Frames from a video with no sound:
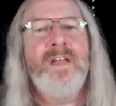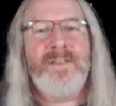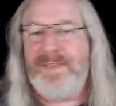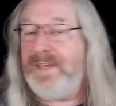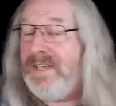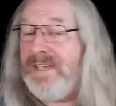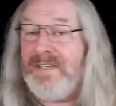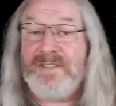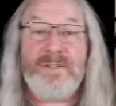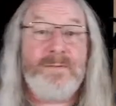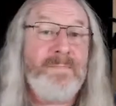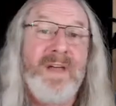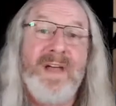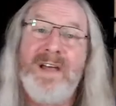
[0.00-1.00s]
these
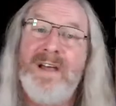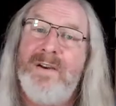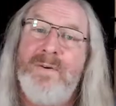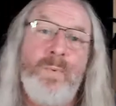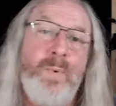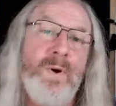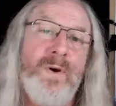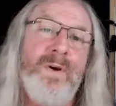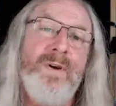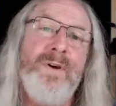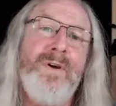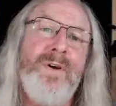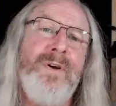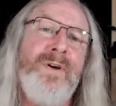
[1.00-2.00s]
are my
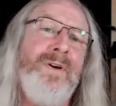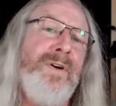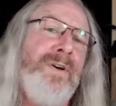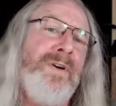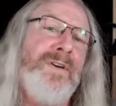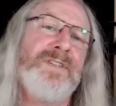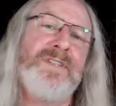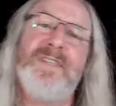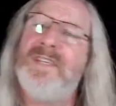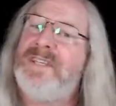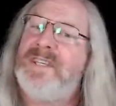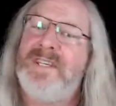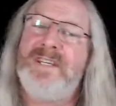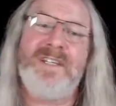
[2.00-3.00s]
words,
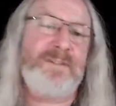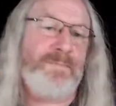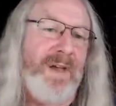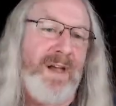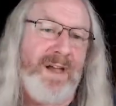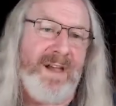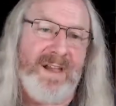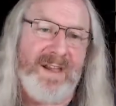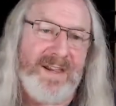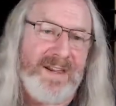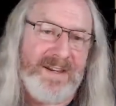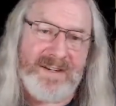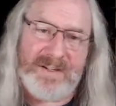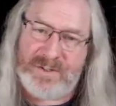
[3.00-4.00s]
this is my
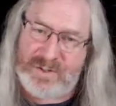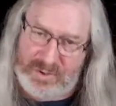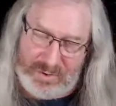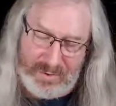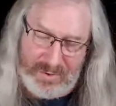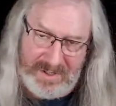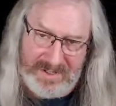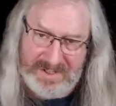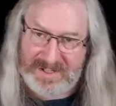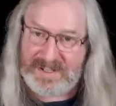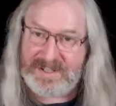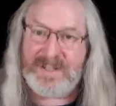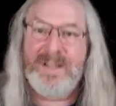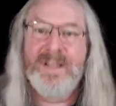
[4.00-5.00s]
choice.
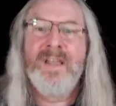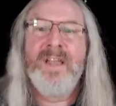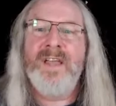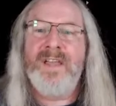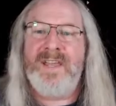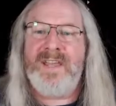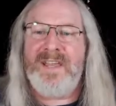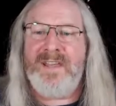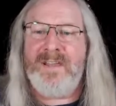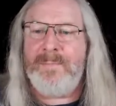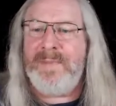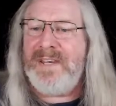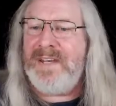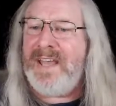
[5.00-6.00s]
Hear
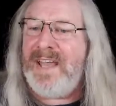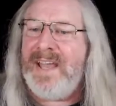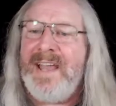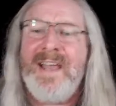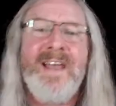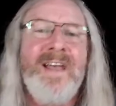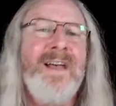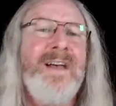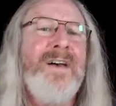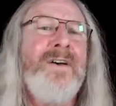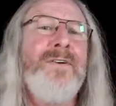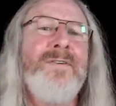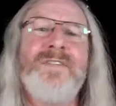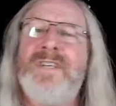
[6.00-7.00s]
me
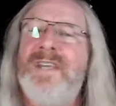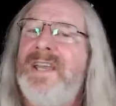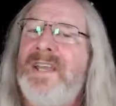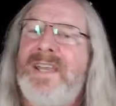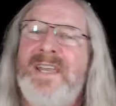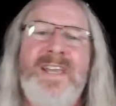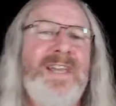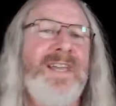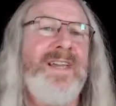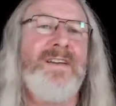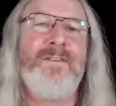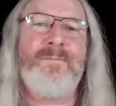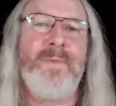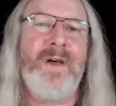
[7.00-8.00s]
now, take
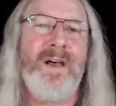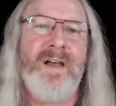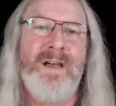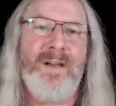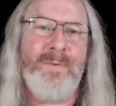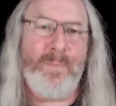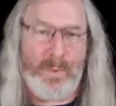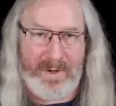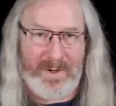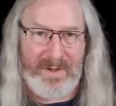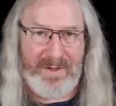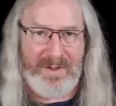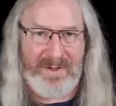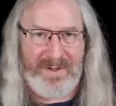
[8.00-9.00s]
heed of my
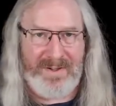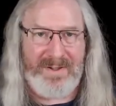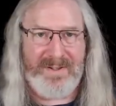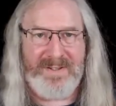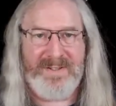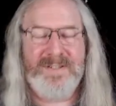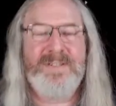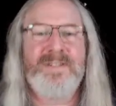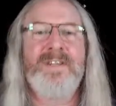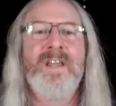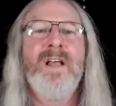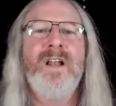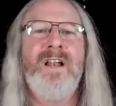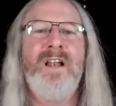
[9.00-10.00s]
words.
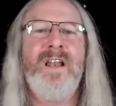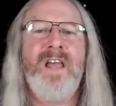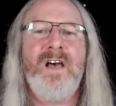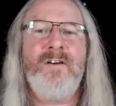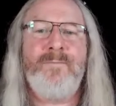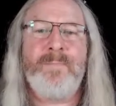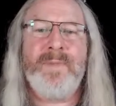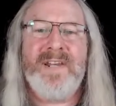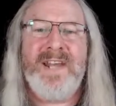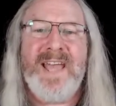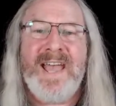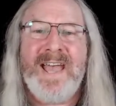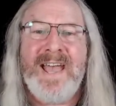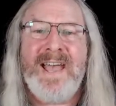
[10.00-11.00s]
Love me
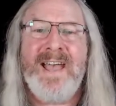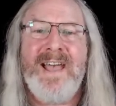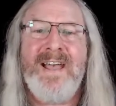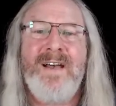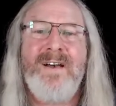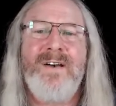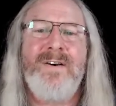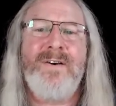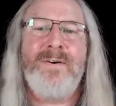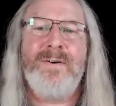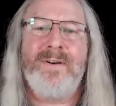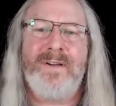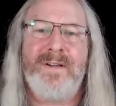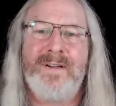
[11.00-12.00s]
now,
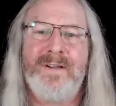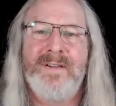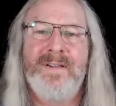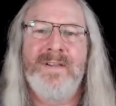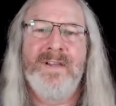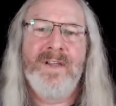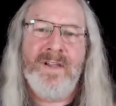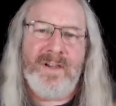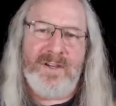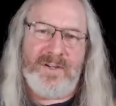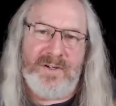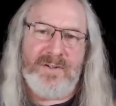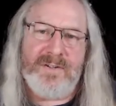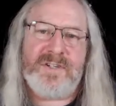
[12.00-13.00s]

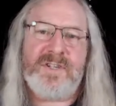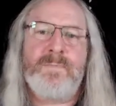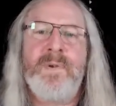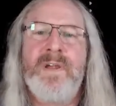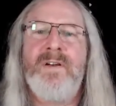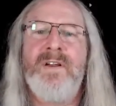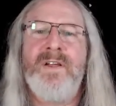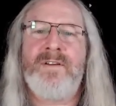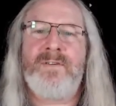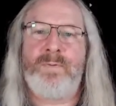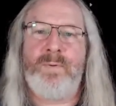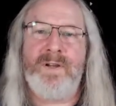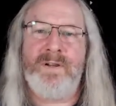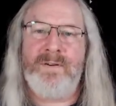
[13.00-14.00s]
and your spirit
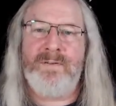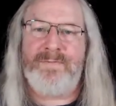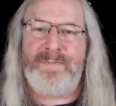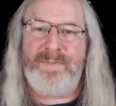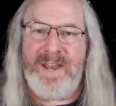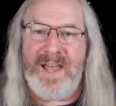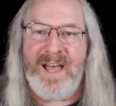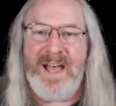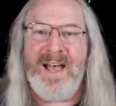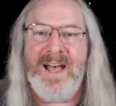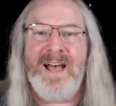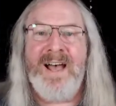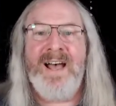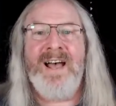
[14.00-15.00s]
will
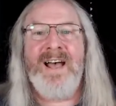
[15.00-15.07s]
fly.